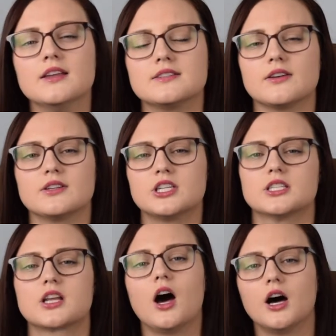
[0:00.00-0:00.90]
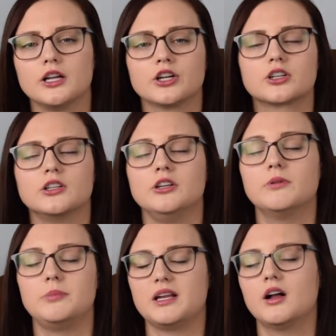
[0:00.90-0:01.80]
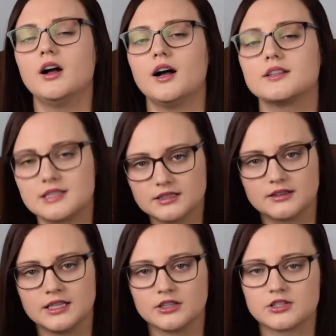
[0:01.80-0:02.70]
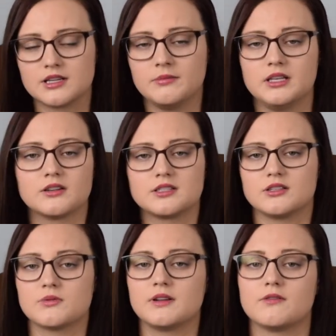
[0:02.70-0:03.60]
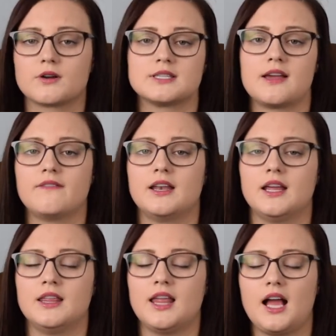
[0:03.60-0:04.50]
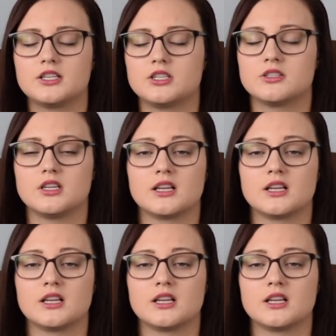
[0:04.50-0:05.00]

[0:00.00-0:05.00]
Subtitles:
So it's just, you would be constantly nursing 24/7, and that's just